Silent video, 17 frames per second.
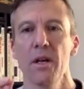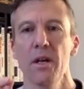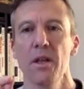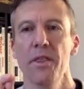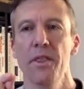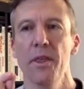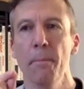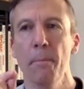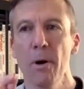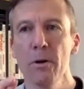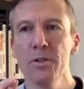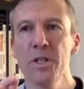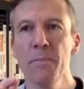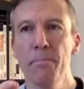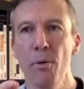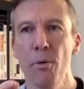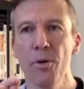the most
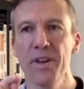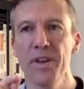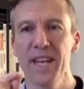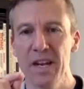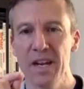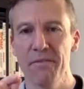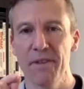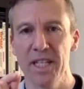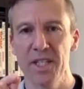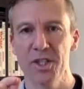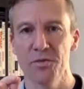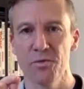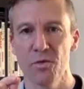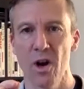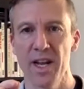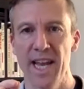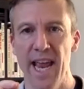important innovation
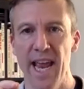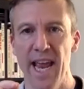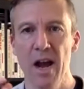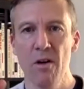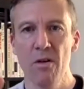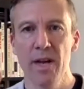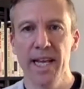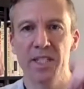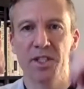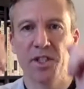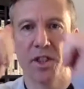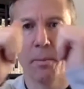right now is the